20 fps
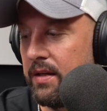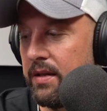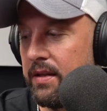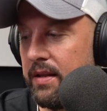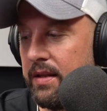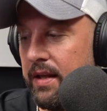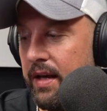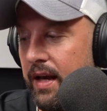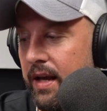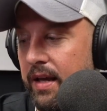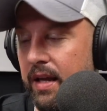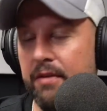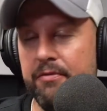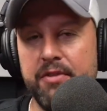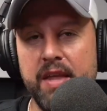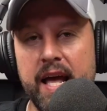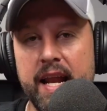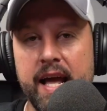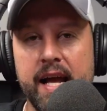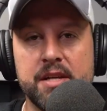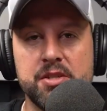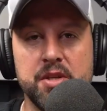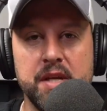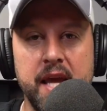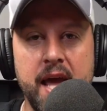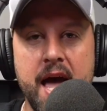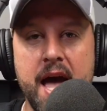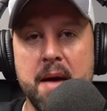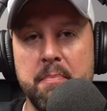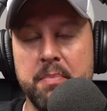if that actually
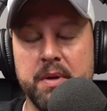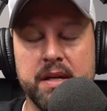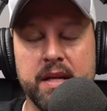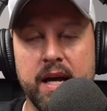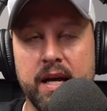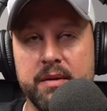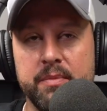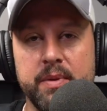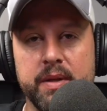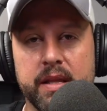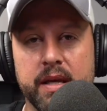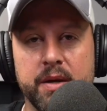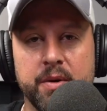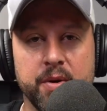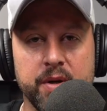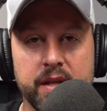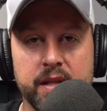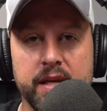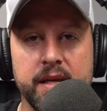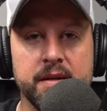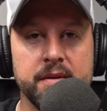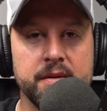happened, I'd be like, really?